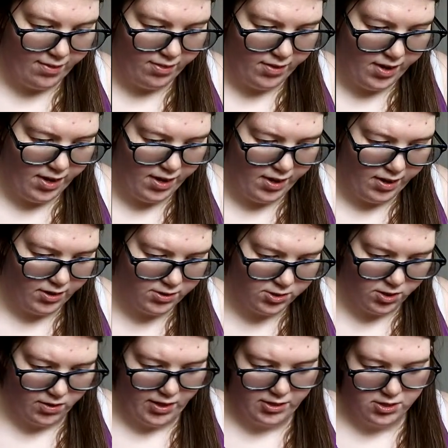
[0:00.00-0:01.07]
And then,
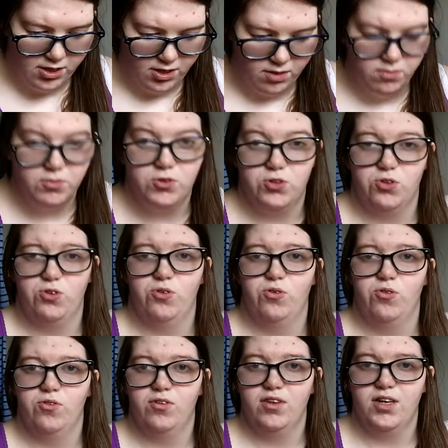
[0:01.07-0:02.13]
so that's going to
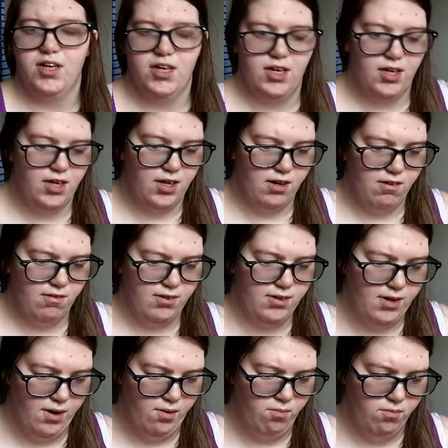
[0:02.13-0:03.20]
do the
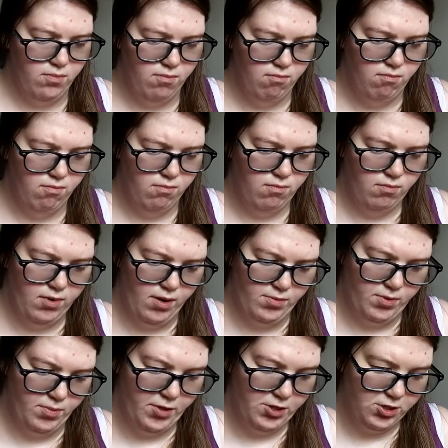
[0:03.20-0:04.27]

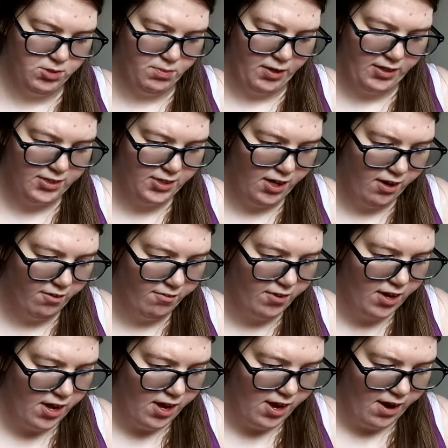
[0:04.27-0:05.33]
dimensions by itself.
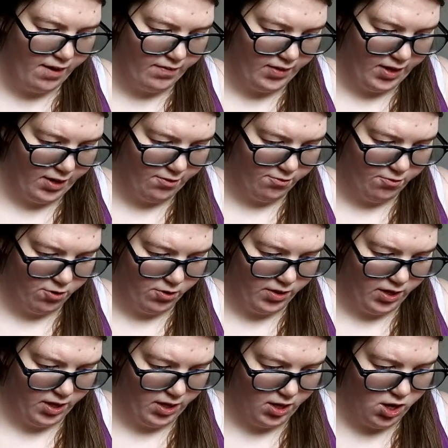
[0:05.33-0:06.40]
And then for
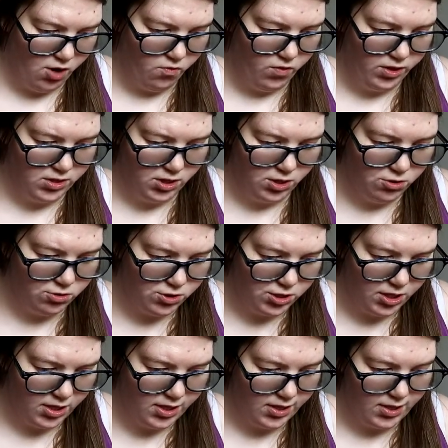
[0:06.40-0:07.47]
the
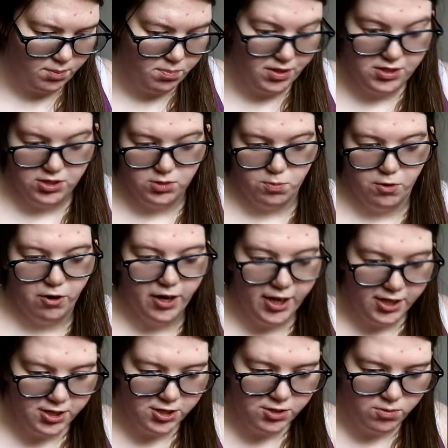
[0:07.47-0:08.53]
resolution, the pixels per
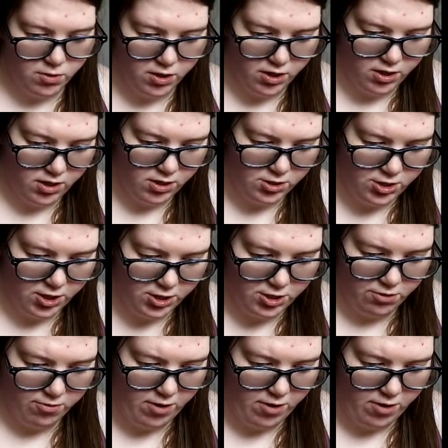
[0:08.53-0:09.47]
inch, we're going to change it